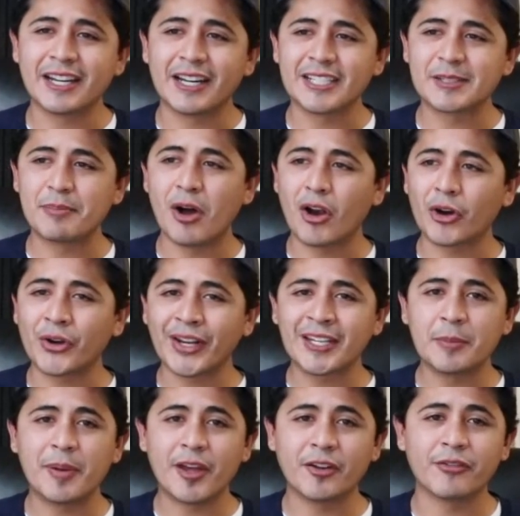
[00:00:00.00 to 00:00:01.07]
smaller
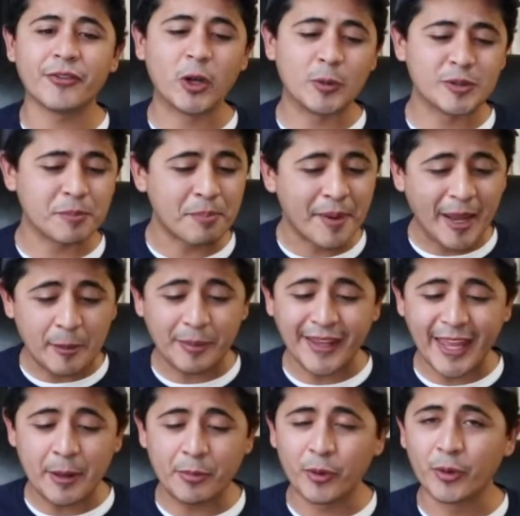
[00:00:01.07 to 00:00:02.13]
independent films may
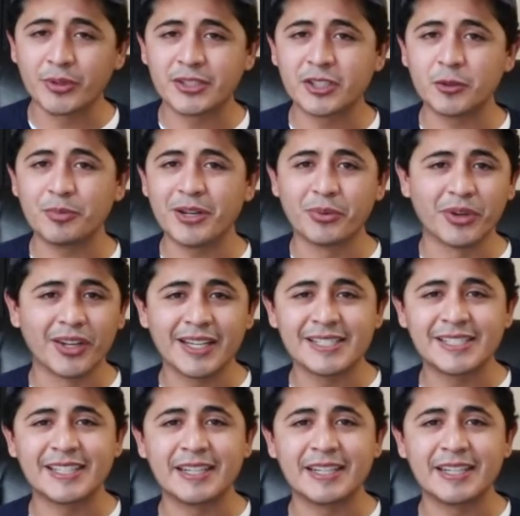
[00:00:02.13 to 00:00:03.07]
be able to be released